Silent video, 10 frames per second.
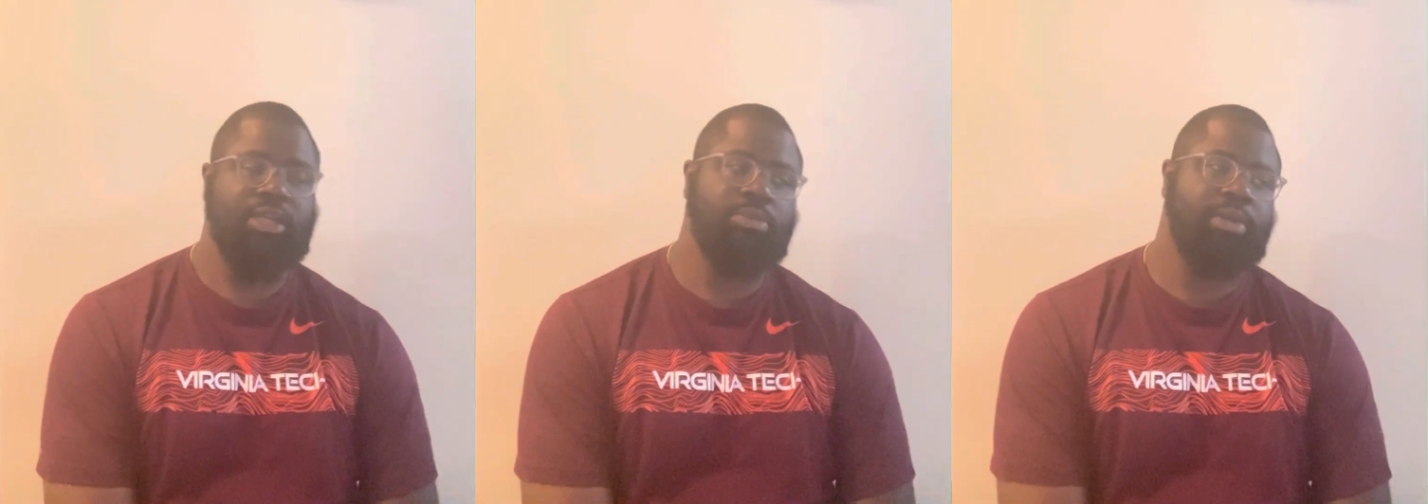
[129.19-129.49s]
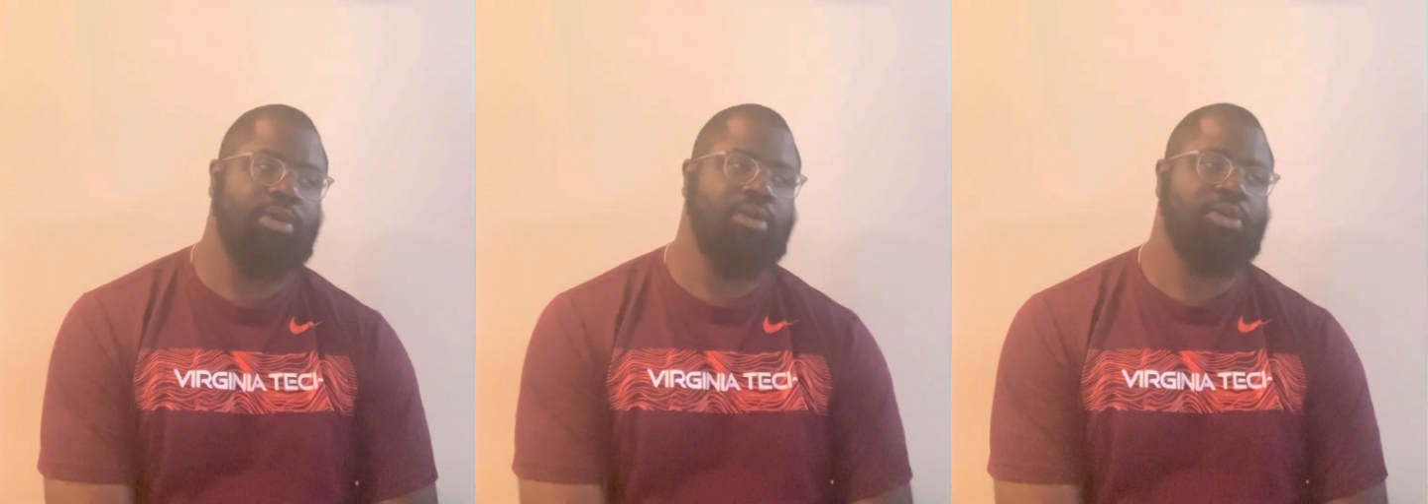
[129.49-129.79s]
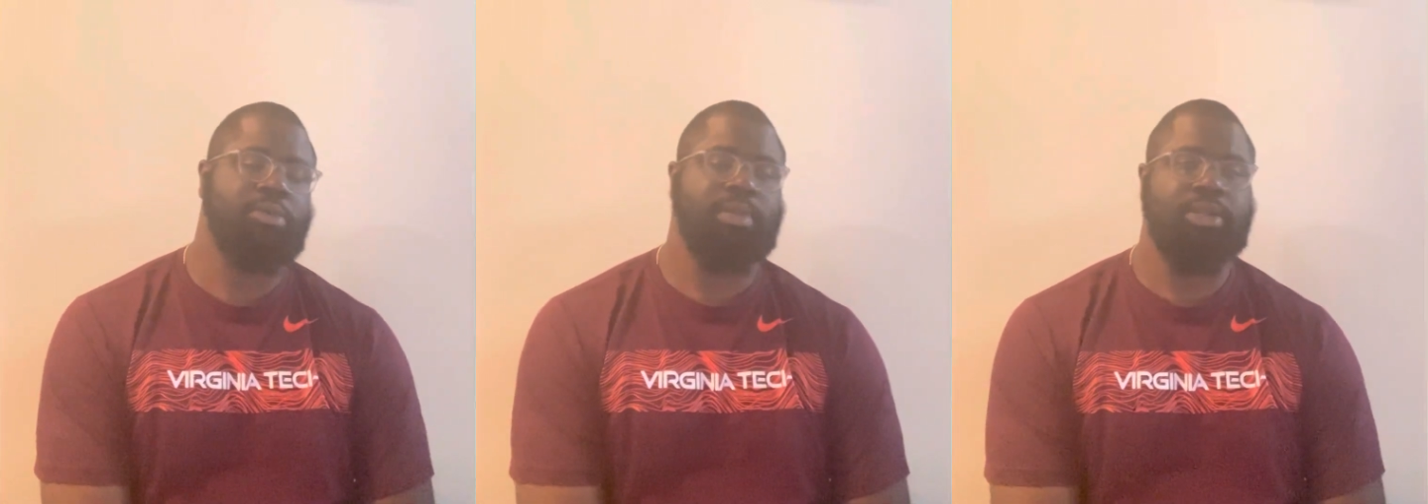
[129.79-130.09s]
depending on
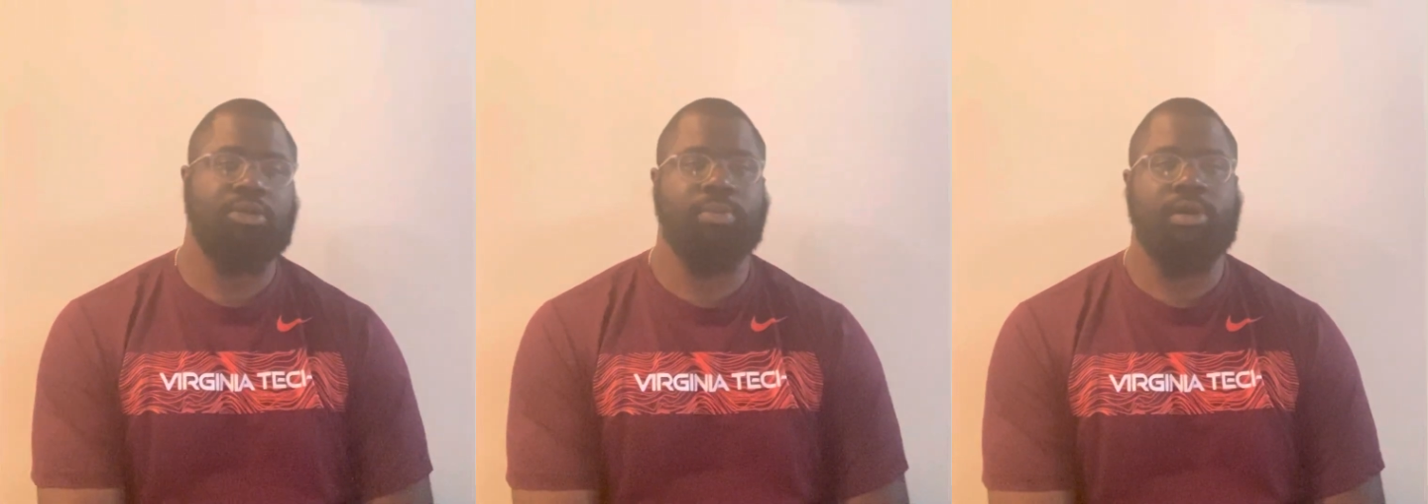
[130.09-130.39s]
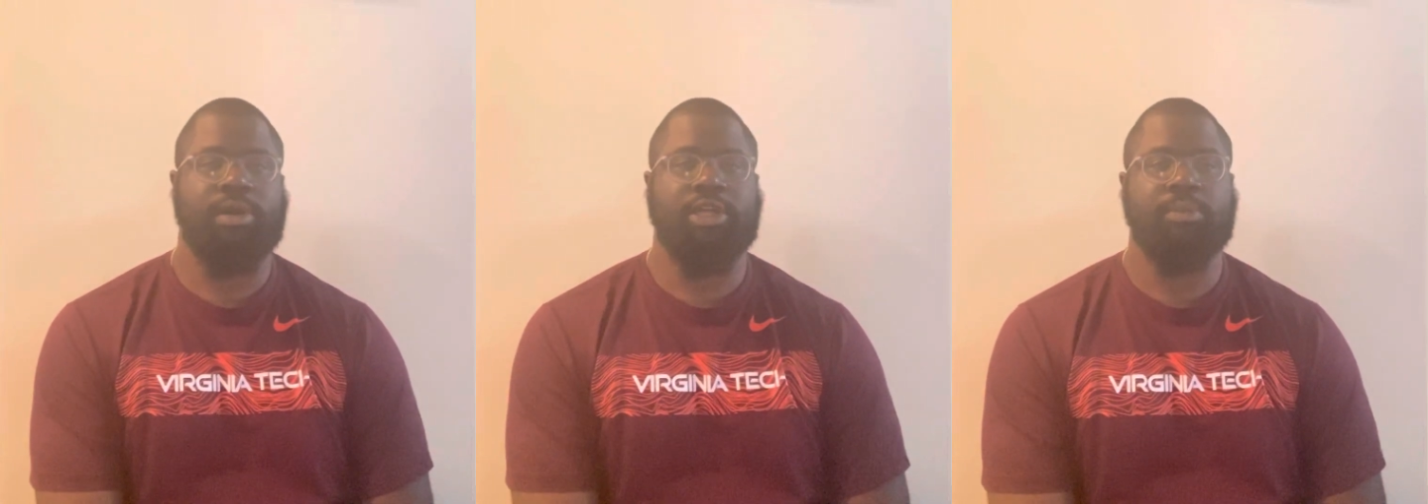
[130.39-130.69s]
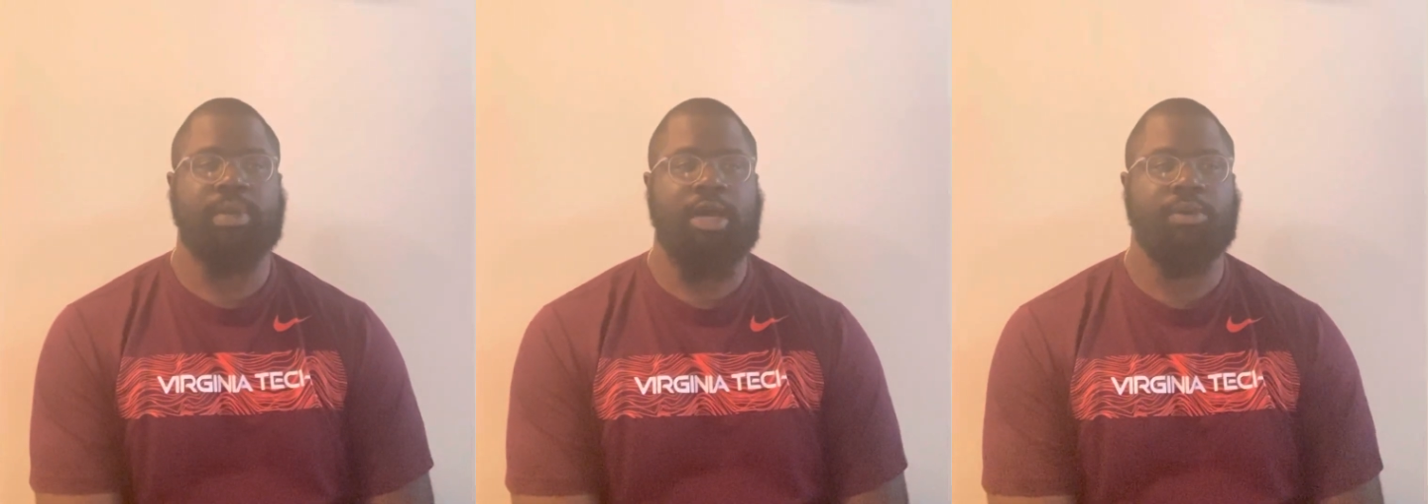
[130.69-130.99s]
the political party in
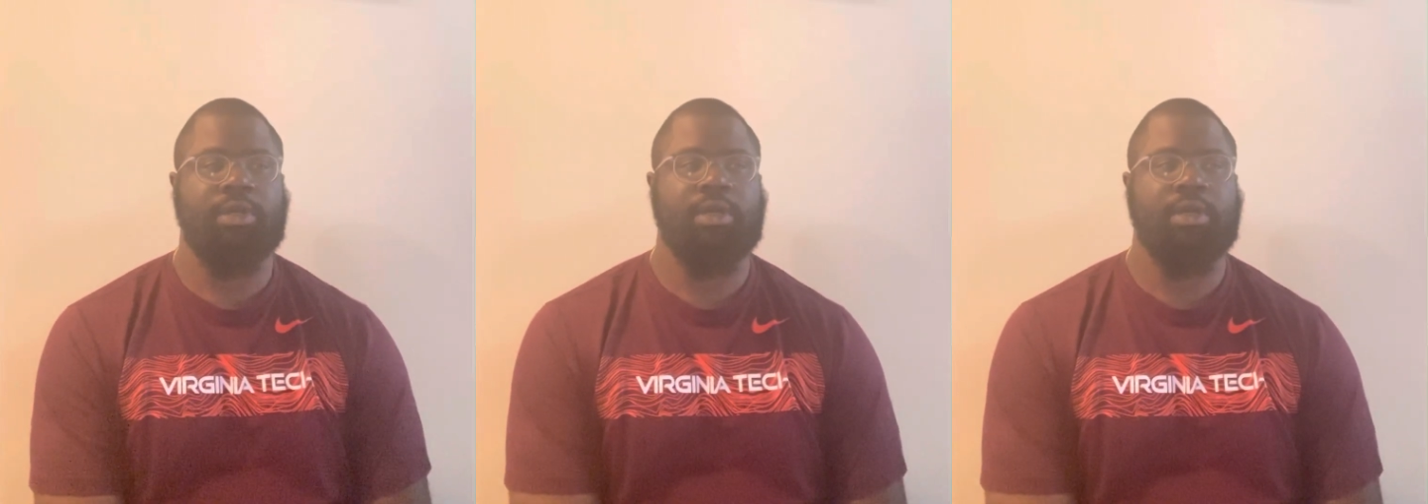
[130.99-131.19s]
power.